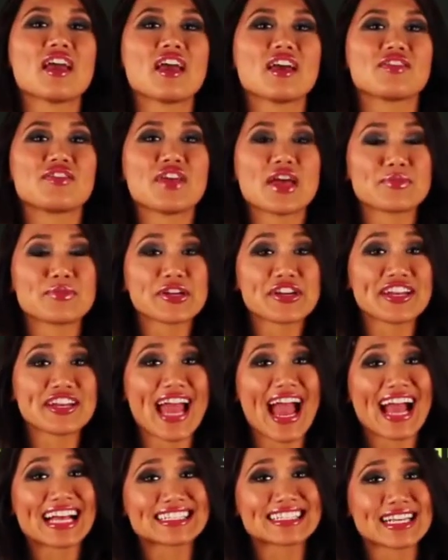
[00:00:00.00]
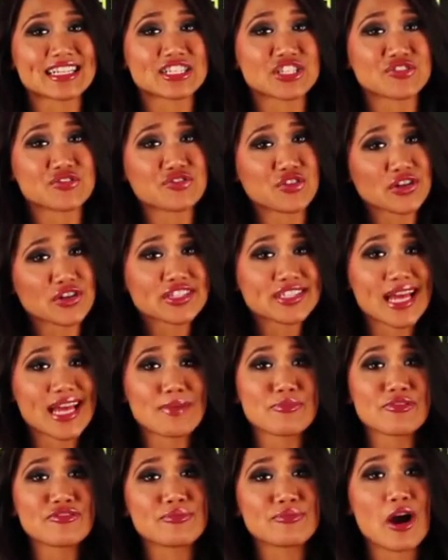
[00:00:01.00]
Then we could access the first
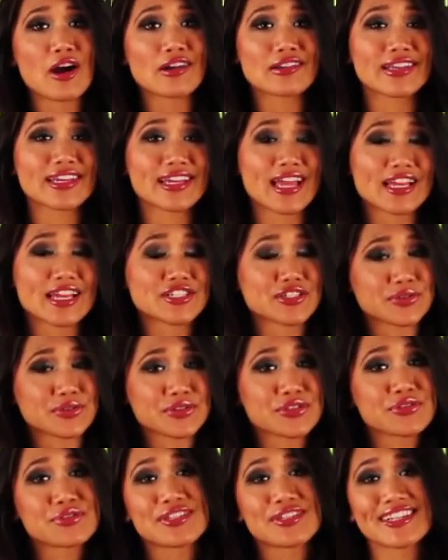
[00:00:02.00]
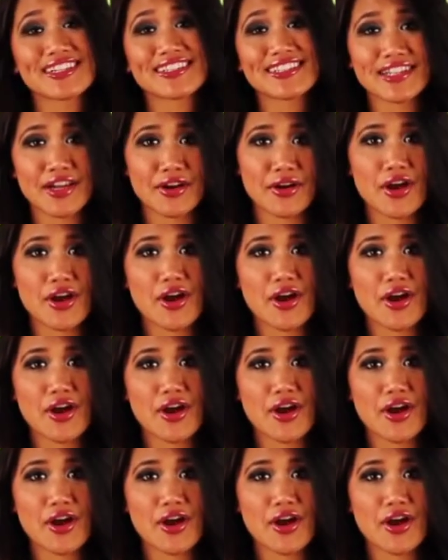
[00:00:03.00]
type of modeling I do using 0.